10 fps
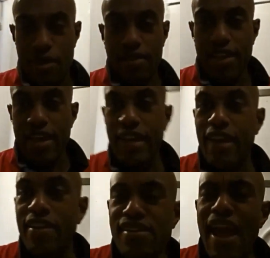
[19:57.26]
about that.
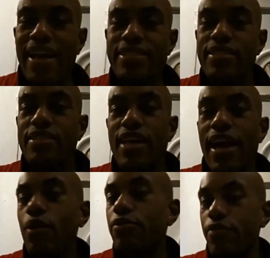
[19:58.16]
NASA is
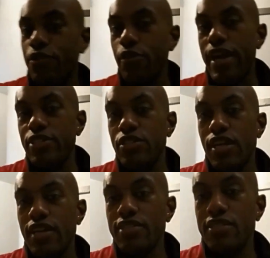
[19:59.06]
hiring for new
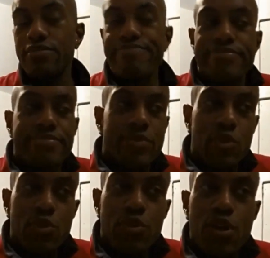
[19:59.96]
astronauts. Who